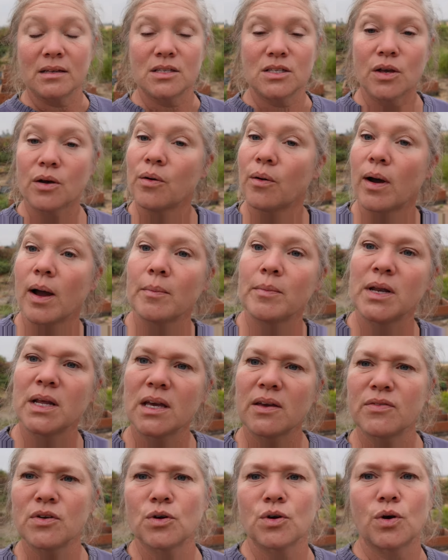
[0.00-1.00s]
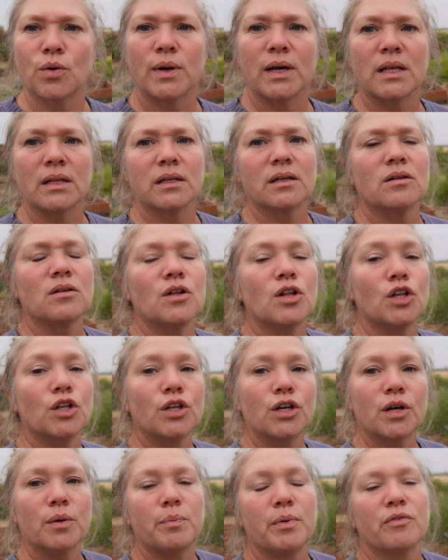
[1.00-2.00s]
So I'm going to give you a quick little
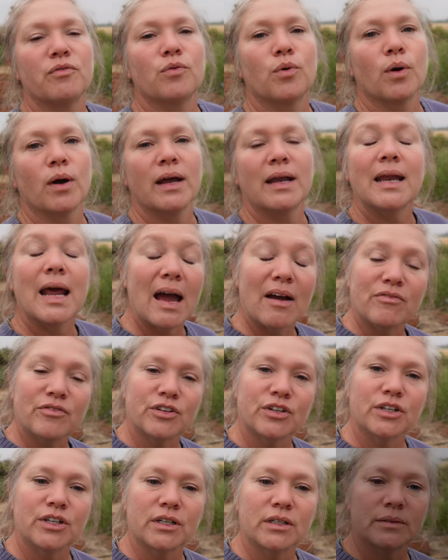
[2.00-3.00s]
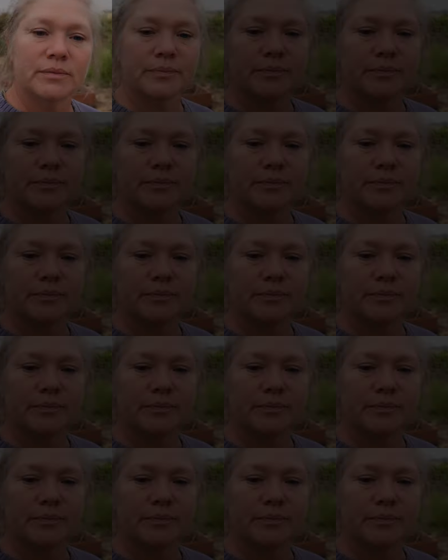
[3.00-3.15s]
look before and after.